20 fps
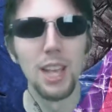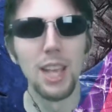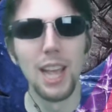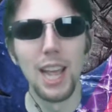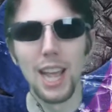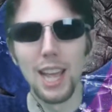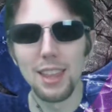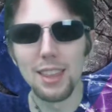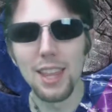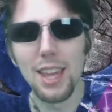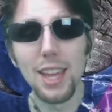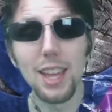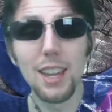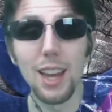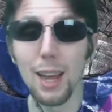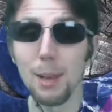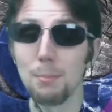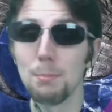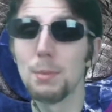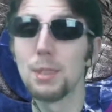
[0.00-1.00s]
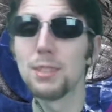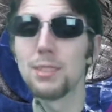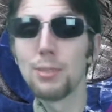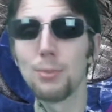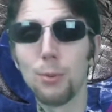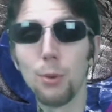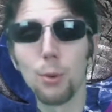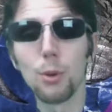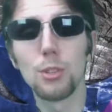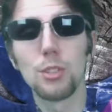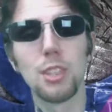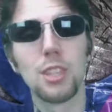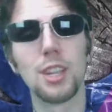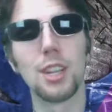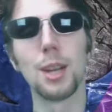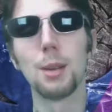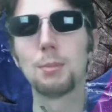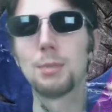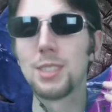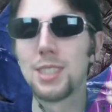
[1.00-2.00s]
And then I'm misfortunate and
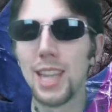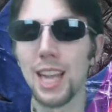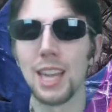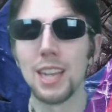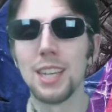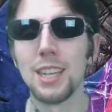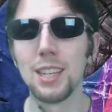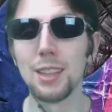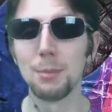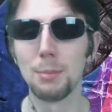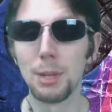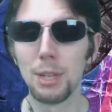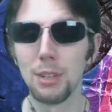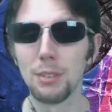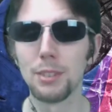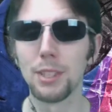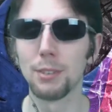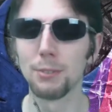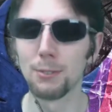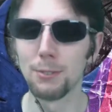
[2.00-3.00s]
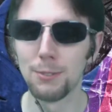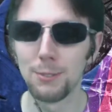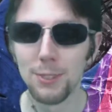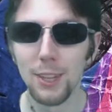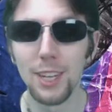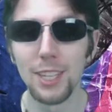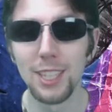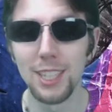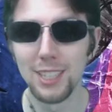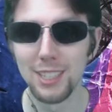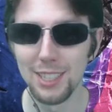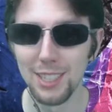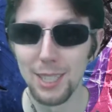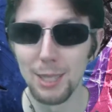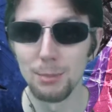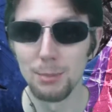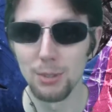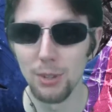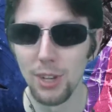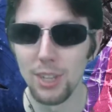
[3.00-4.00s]
I'm standing in the middle of their fucking
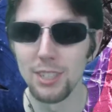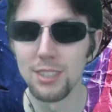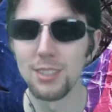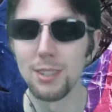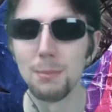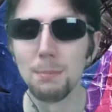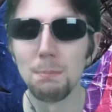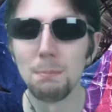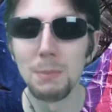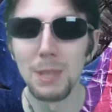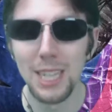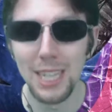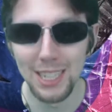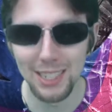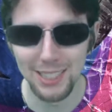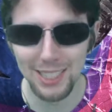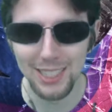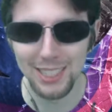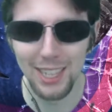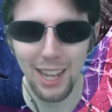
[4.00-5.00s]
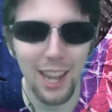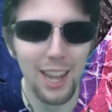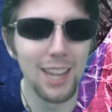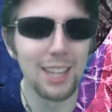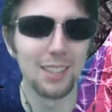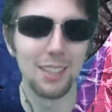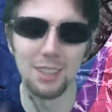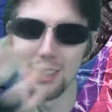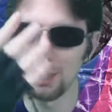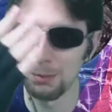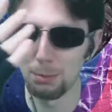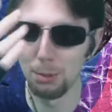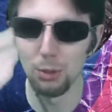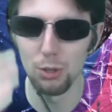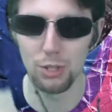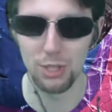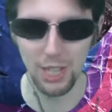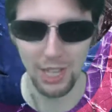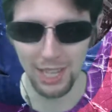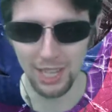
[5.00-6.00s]
team, so I just immediately die and then they
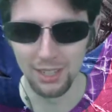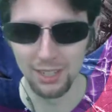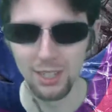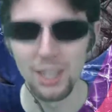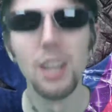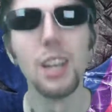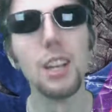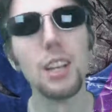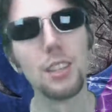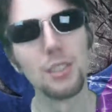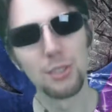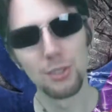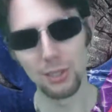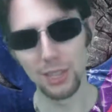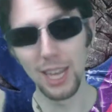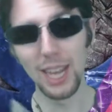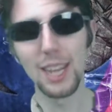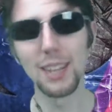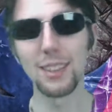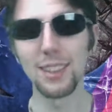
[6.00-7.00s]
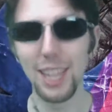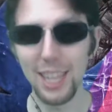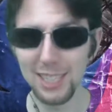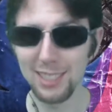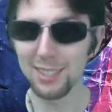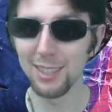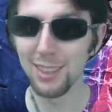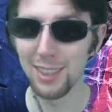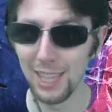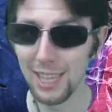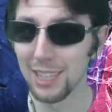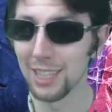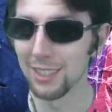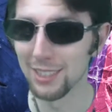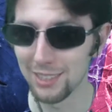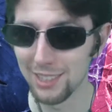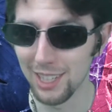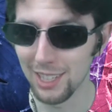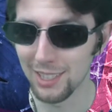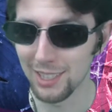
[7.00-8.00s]
push to end. So that's the thing that
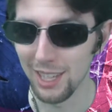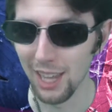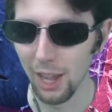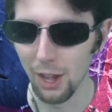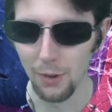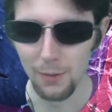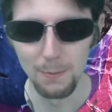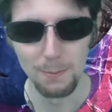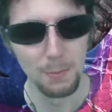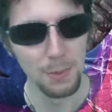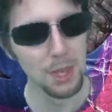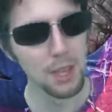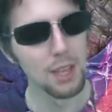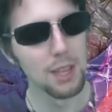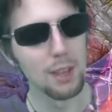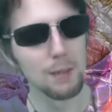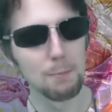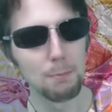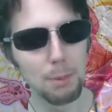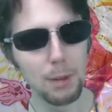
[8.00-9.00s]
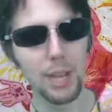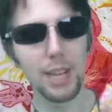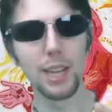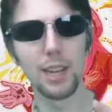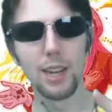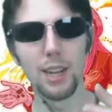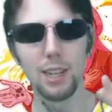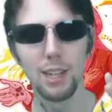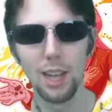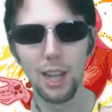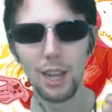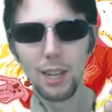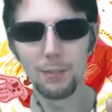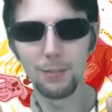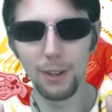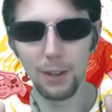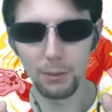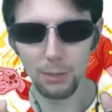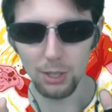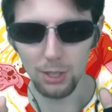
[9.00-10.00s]
sticks out. But if
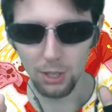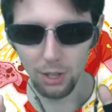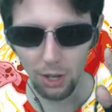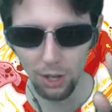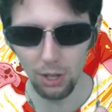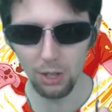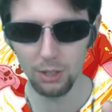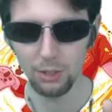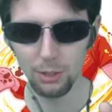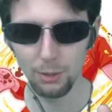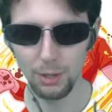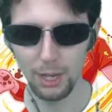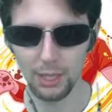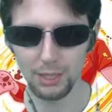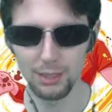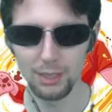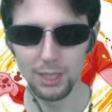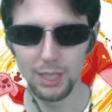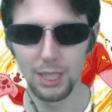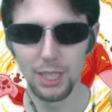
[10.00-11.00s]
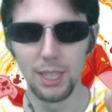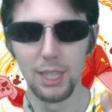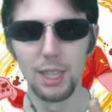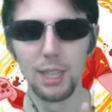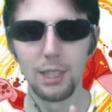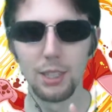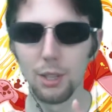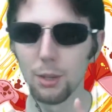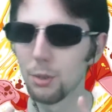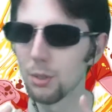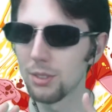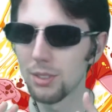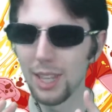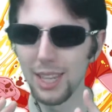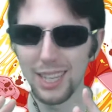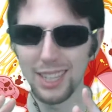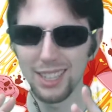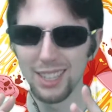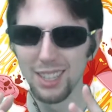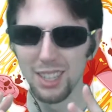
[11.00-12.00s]
I recall correctly, there was
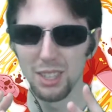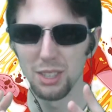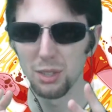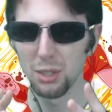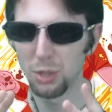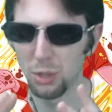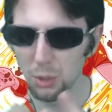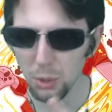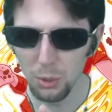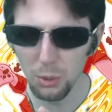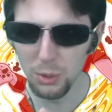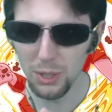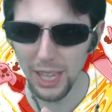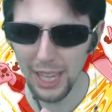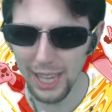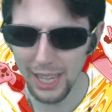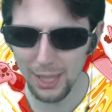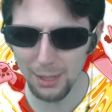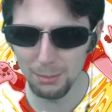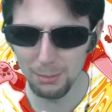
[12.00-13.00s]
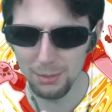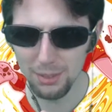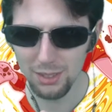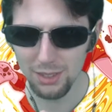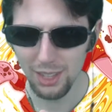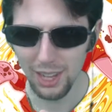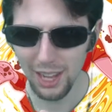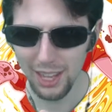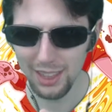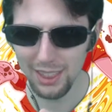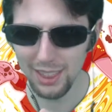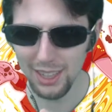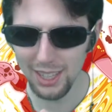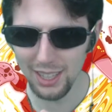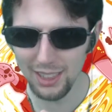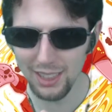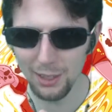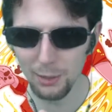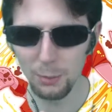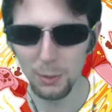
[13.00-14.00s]
like 2 games, I
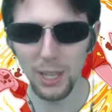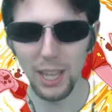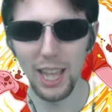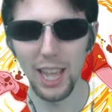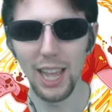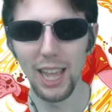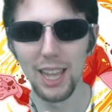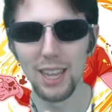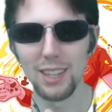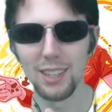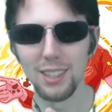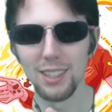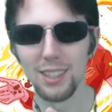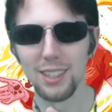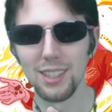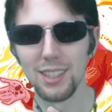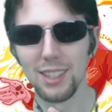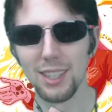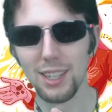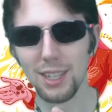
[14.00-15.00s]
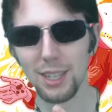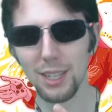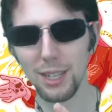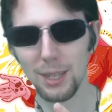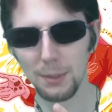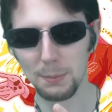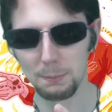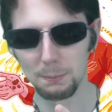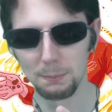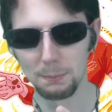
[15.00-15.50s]
think, that we had, or